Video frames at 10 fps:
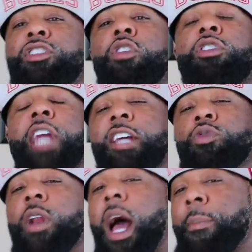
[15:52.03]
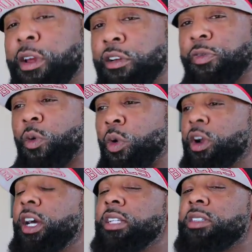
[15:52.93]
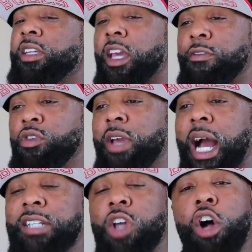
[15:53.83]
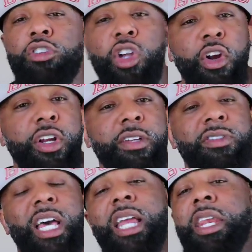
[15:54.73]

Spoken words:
So that's what I'm here for, to give you guys alternatives,